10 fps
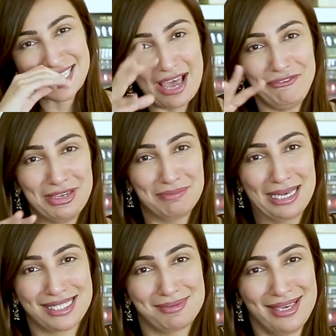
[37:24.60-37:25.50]
caffeine
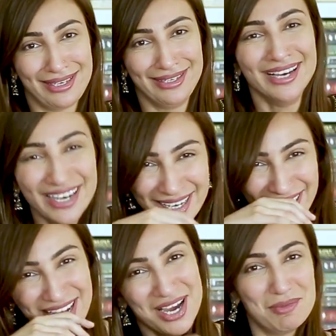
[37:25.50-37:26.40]
makes me...
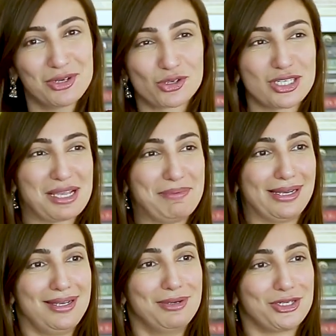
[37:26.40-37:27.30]
My doctor's like,
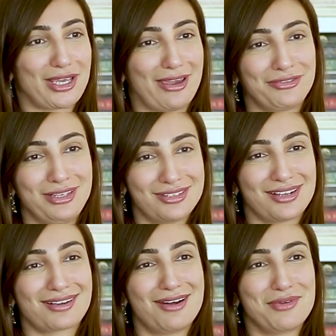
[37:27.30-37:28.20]
beta, limit your caffeine.
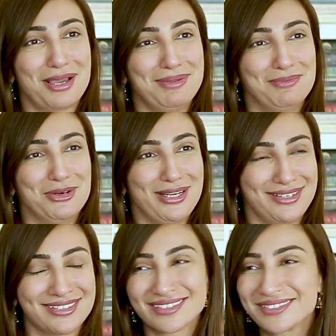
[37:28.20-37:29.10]
I can't wake up in the
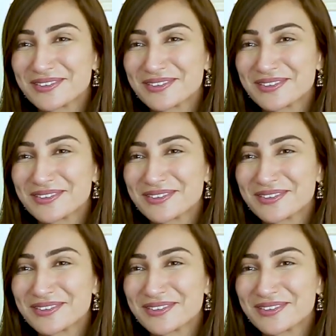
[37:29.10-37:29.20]
morning.